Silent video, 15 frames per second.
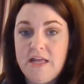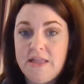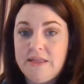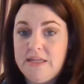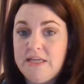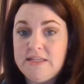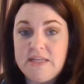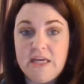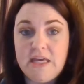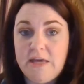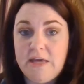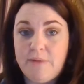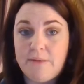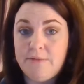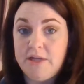these can
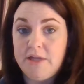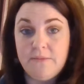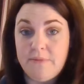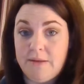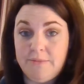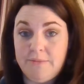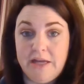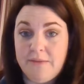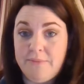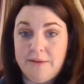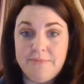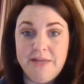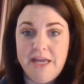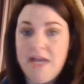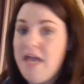keep bubbling and bubbling and
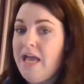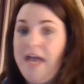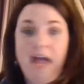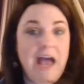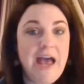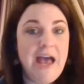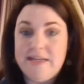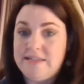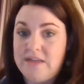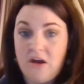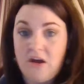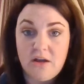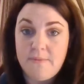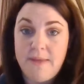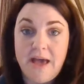bubbling, and it's not
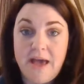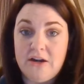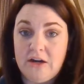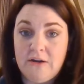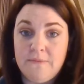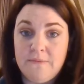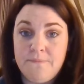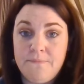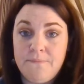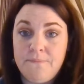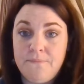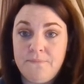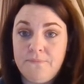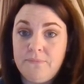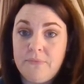going to matter.
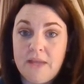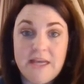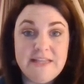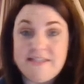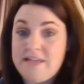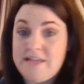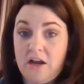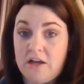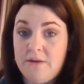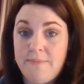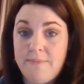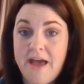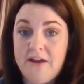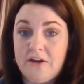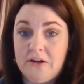It's not going to
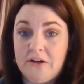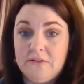matter.